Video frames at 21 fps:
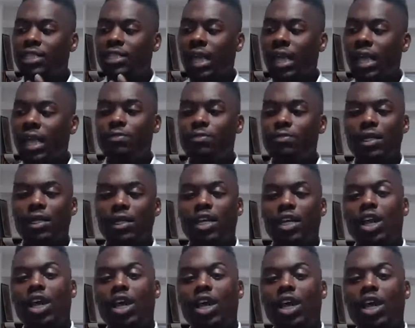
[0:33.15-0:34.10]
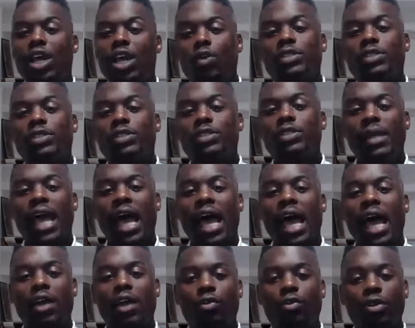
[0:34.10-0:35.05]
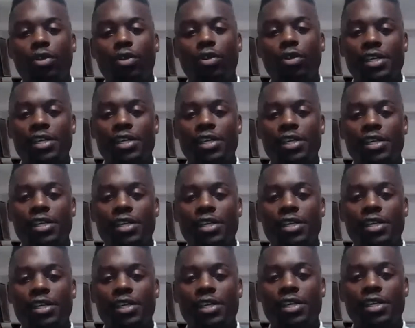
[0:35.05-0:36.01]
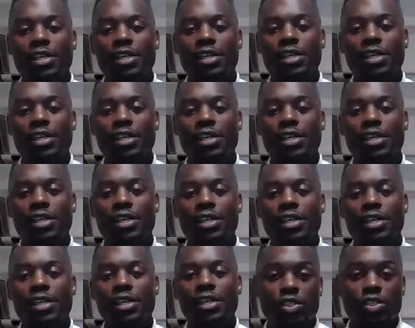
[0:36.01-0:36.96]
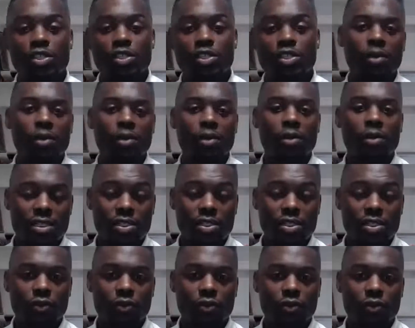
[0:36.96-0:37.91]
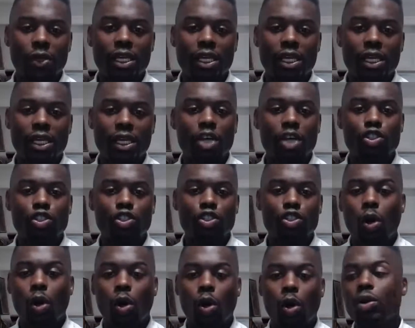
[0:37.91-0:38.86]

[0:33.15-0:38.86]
We will still be having our real estate seminar, but due to obviously circumstances that we can't control,